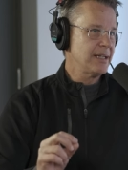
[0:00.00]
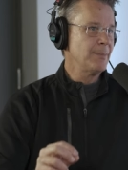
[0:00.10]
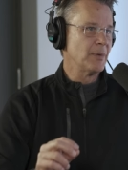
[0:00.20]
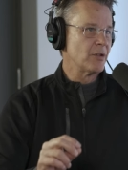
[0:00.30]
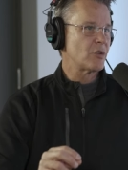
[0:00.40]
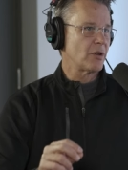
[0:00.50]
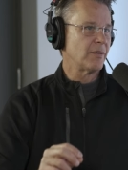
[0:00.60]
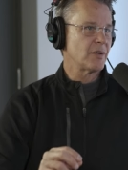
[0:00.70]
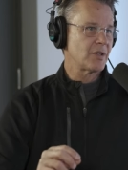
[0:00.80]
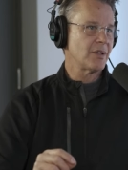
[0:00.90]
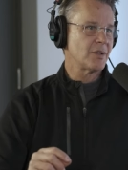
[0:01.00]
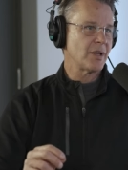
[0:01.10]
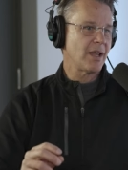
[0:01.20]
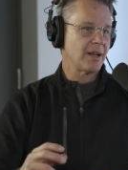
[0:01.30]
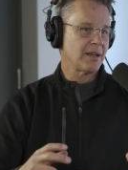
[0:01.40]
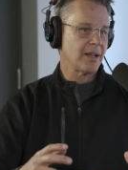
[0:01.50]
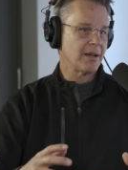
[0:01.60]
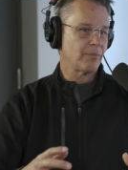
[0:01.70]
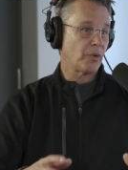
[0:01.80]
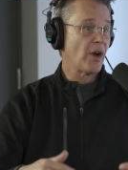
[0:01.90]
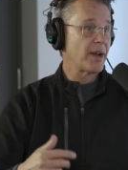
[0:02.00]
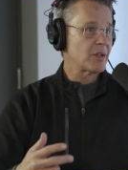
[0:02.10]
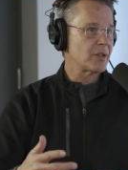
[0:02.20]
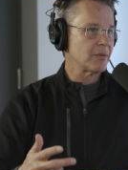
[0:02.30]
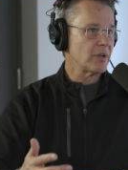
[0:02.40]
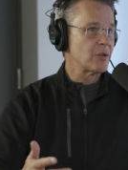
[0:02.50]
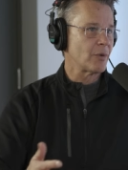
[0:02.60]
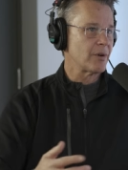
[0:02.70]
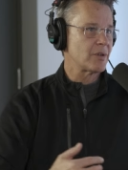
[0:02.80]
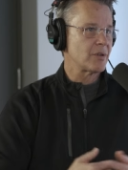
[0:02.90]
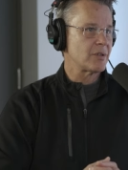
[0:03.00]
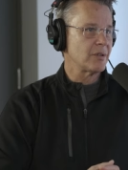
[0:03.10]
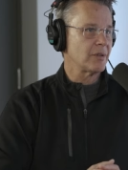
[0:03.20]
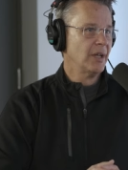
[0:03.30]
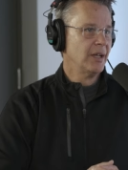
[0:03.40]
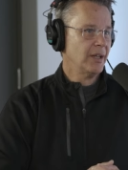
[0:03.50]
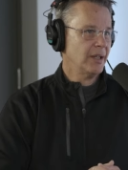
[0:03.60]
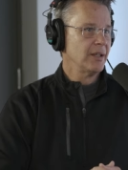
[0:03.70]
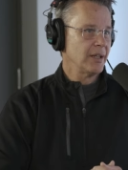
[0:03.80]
deepen services and and products and resources to absolutely